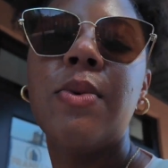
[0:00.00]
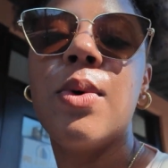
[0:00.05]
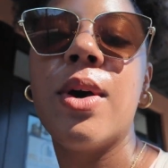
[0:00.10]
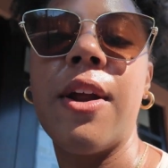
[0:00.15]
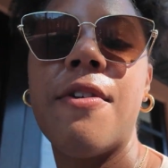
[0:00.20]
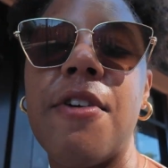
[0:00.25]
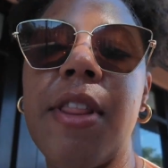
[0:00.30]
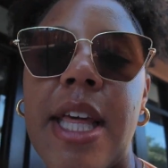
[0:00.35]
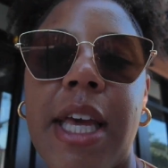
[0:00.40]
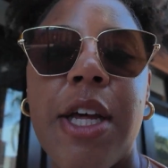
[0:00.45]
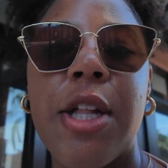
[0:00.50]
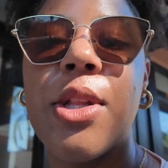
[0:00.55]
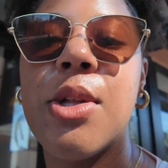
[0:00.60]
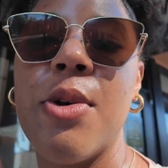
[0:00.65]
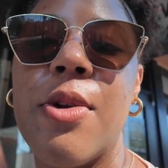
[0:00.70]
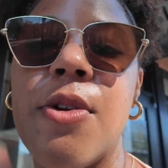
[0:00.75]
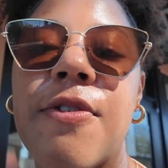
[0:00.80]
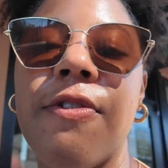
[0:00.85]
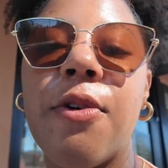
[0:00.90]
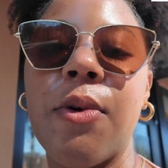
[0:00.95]
whatever they
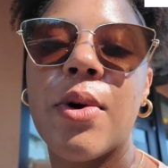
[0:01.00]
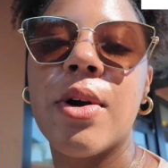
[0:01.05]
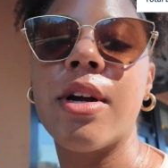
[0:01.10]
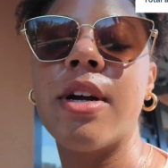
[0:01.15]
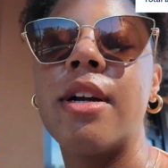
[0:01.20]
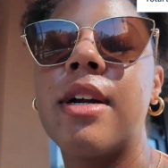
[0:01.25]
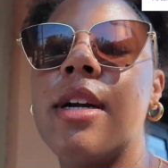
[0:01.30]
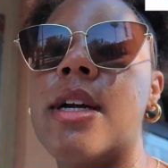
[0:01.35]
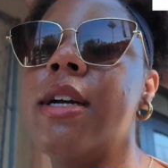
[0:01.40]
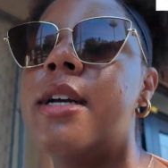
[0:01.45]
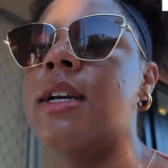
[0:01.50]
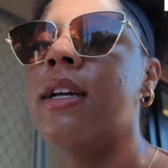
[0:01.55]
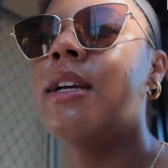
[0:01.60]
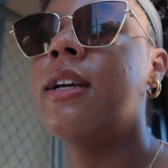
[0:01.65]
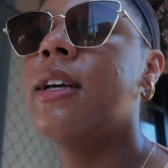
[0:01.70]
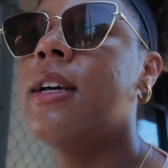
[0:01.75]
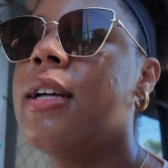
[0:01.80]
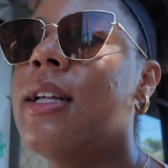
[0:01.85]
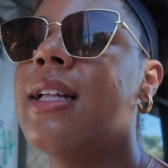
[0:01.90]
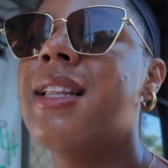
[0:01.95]
include for
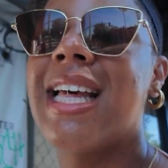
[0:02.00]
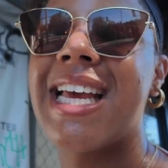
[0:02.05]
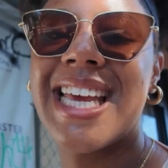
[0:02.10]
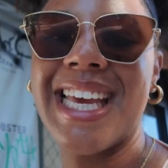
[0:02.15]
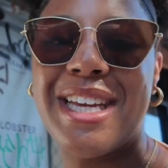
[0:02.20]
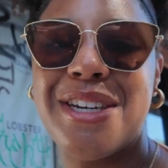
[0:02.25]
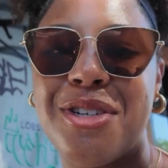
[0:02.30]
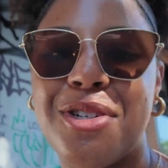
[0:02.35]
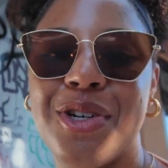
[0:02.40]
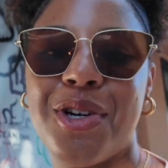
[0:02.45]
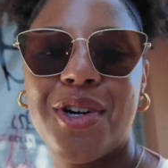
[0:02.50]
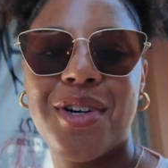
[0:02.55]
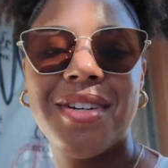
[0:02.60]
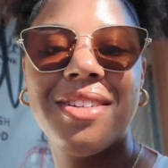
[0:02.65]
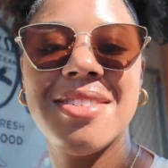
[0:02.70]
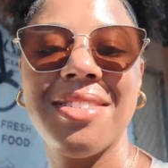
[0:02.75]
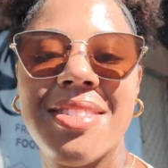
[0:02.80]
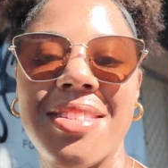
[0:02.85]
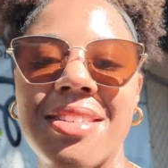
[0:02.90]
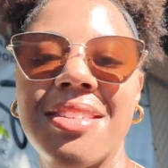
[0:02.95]

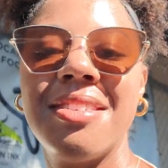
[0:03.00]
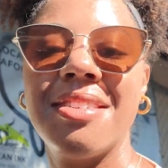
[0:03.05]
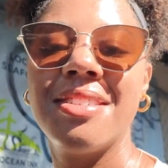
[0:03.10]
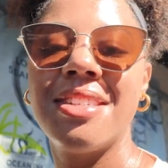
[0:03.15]
insurance